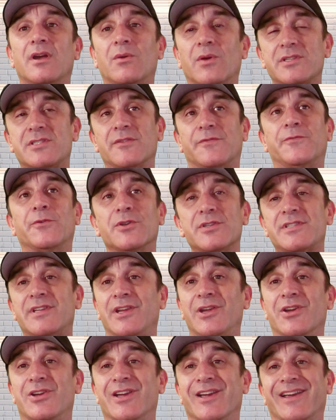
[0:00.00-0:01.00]
what's the first
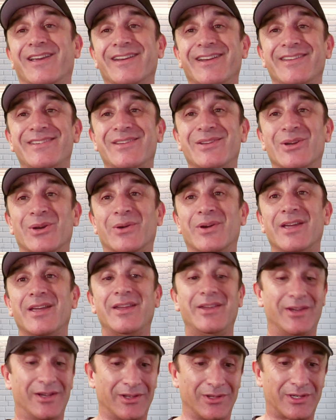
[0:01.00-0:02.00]
thing you're going to do?
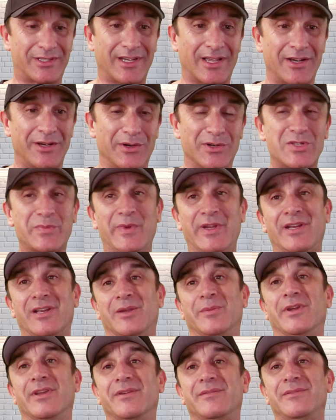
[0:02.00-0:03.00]
You're going to look down at your speed
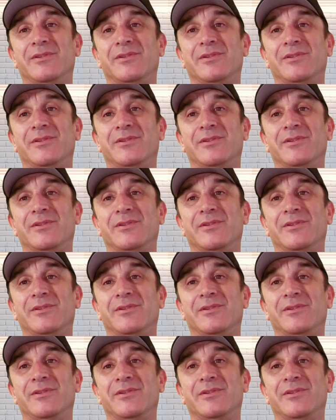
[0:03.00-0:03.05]
limit,